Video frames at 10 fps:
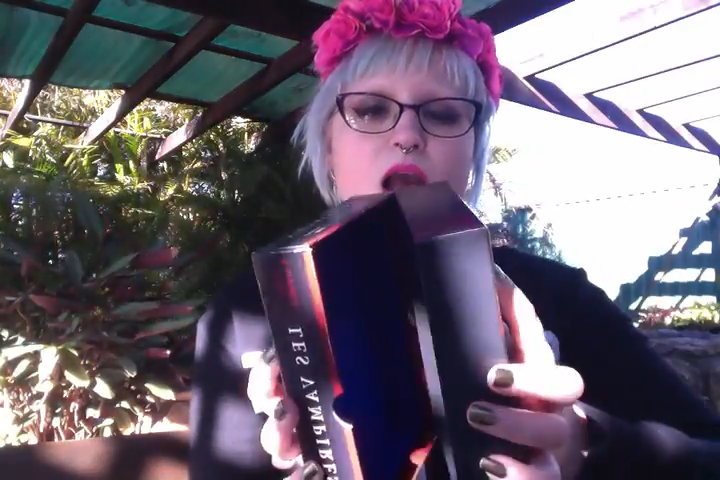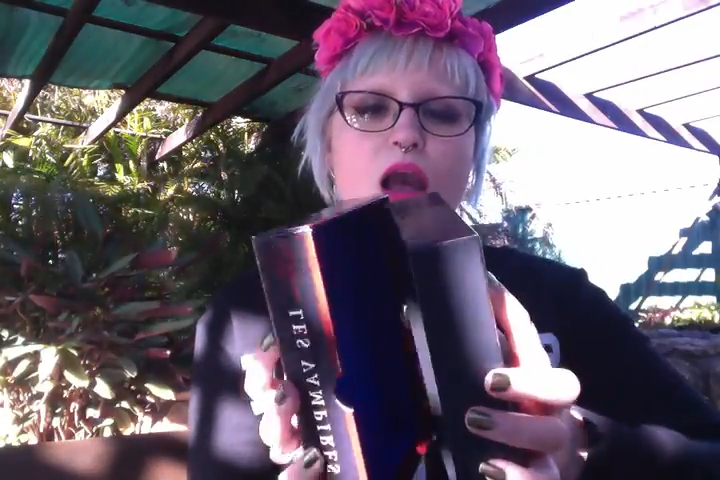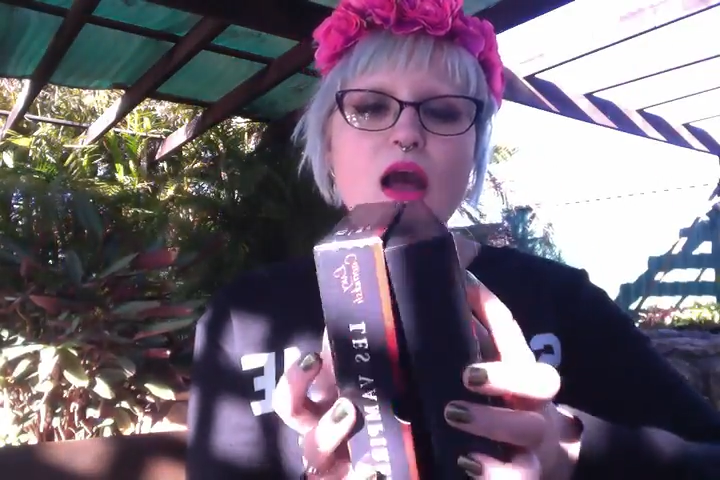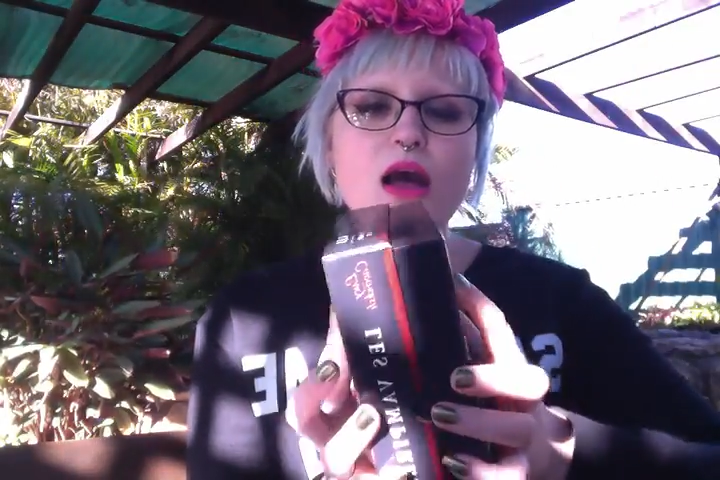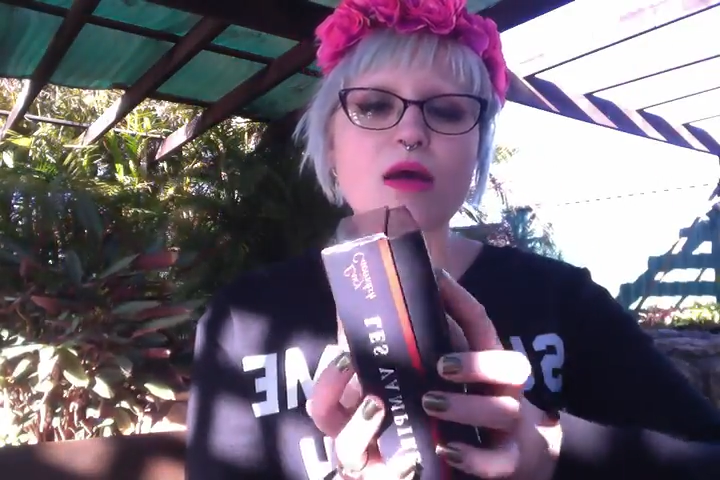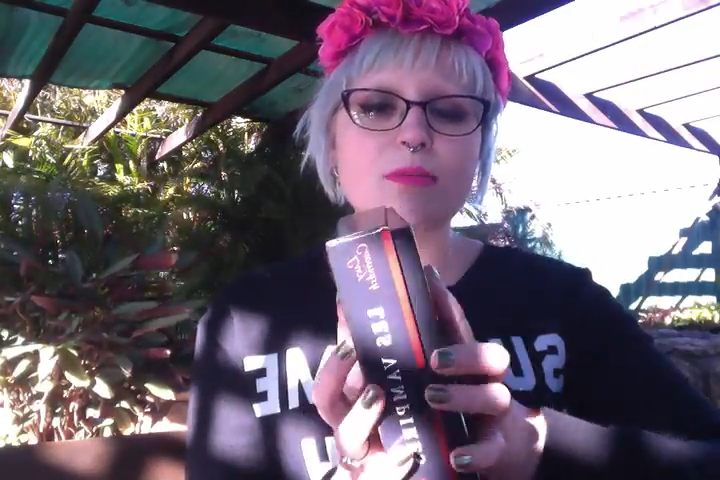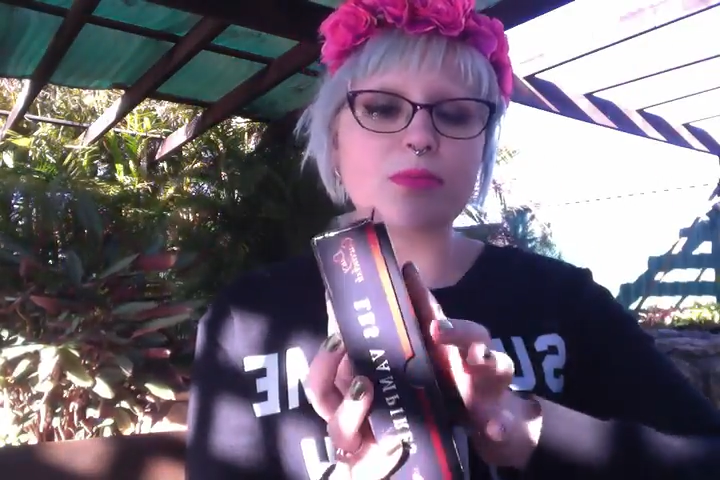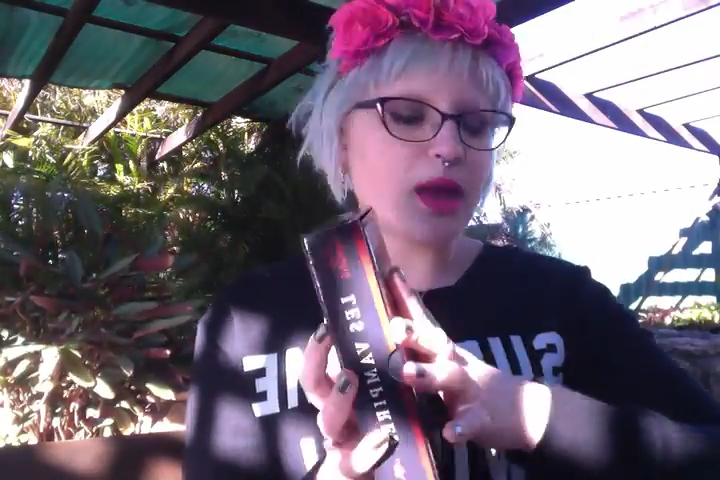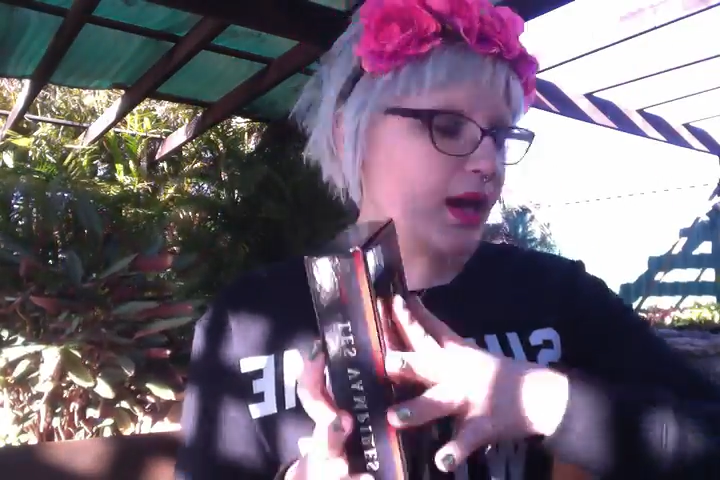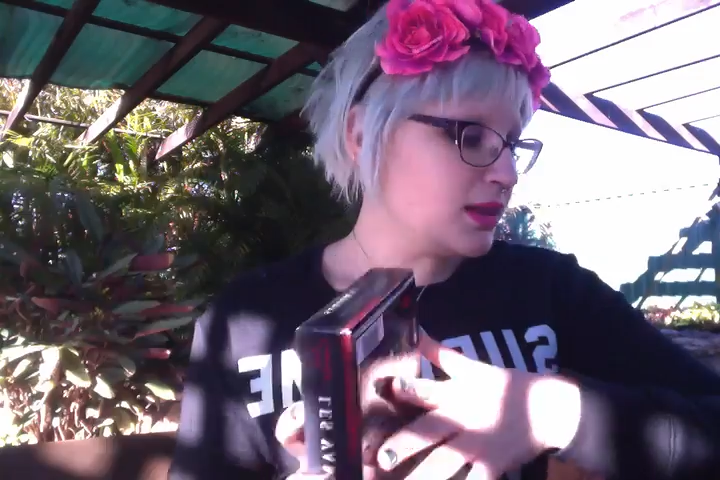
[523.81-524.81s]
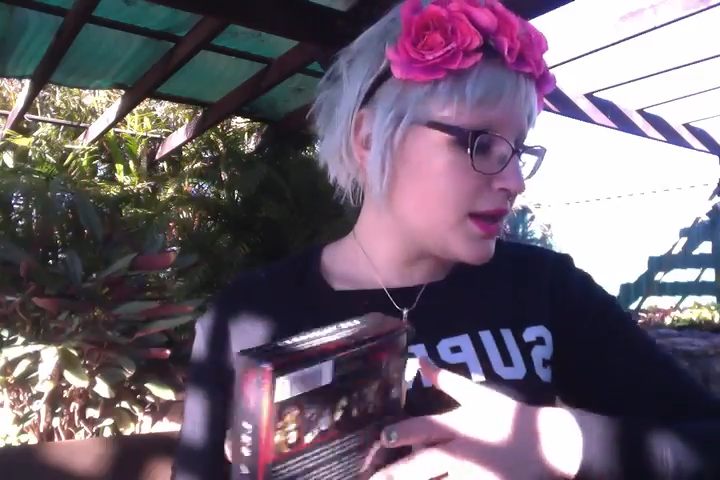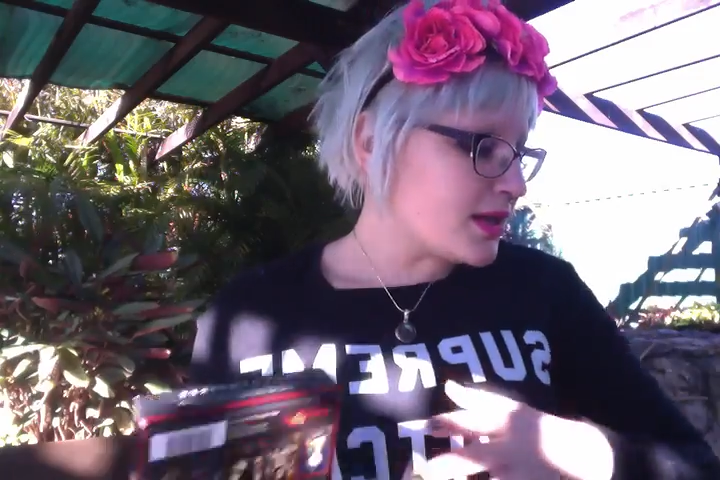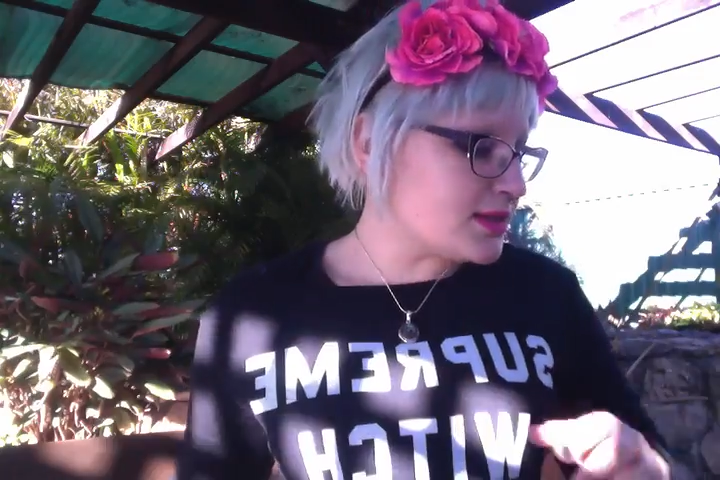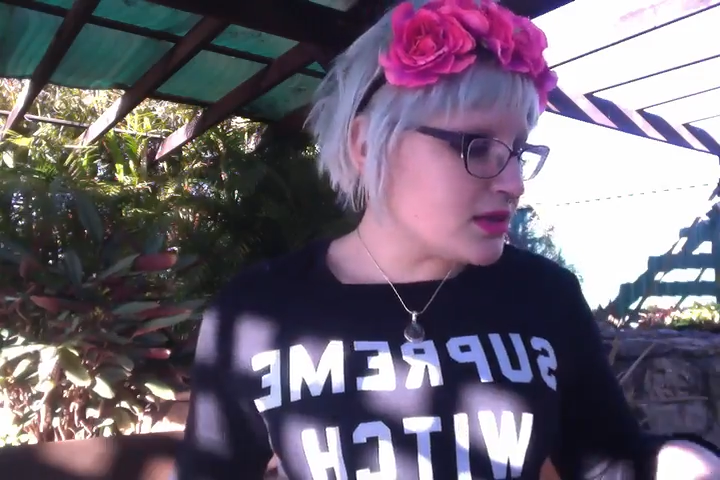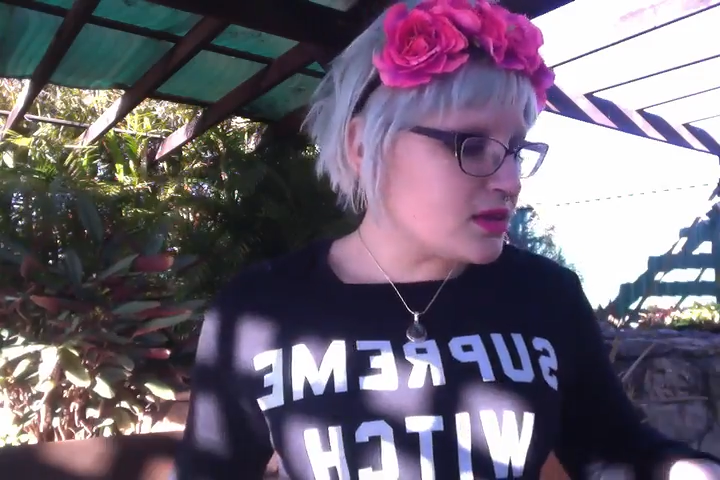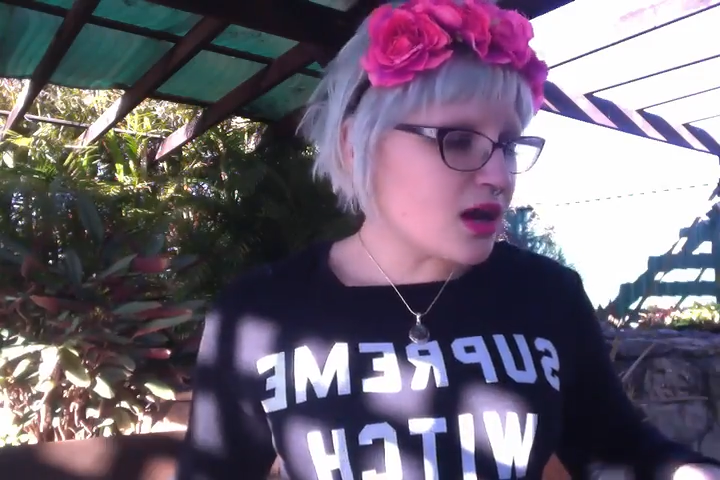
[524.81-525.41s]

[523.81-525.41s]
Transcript: And like I said,